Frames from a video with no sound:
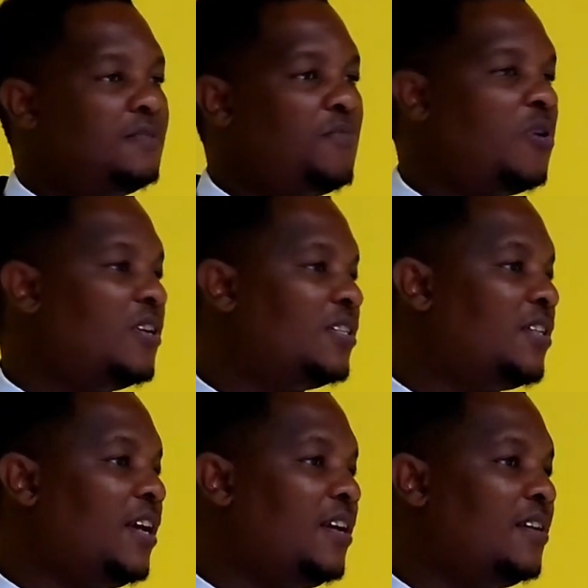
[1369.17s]
Paul is
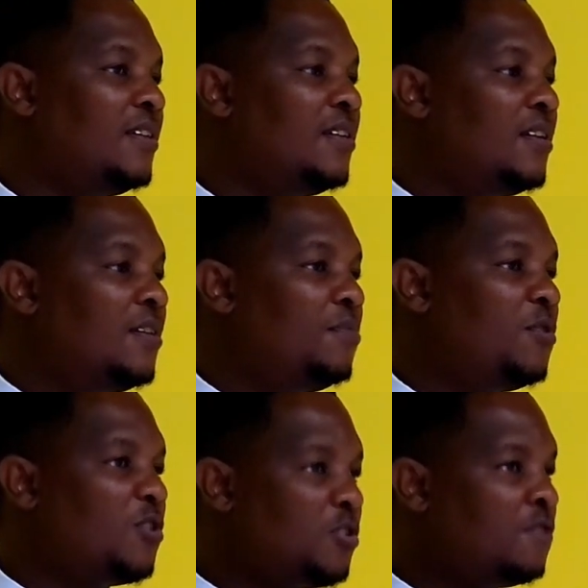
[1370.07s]
saying
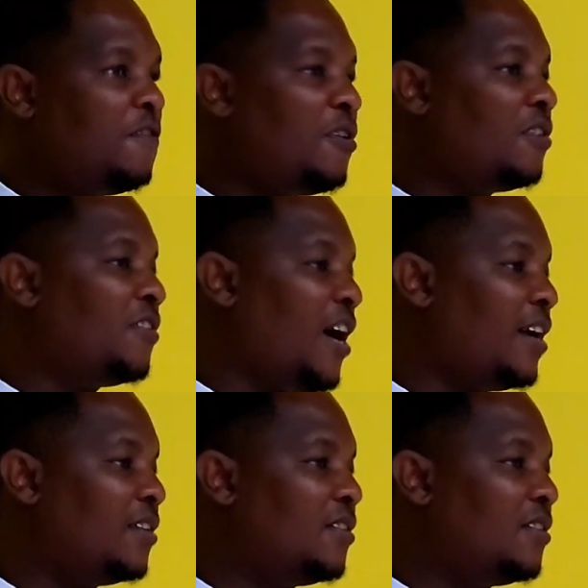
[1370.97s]
because to follow Christ